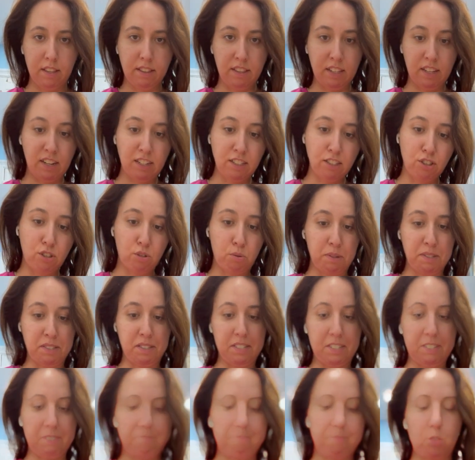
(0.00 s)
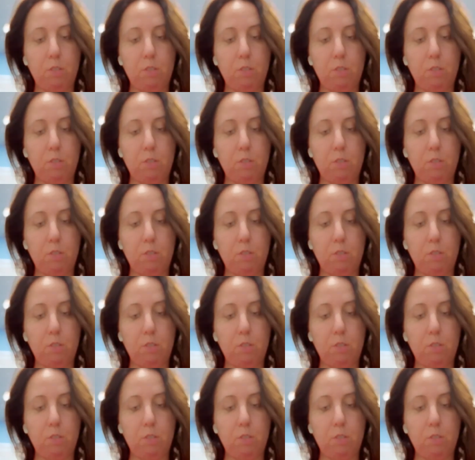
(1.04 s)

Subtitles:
Then I just twist it.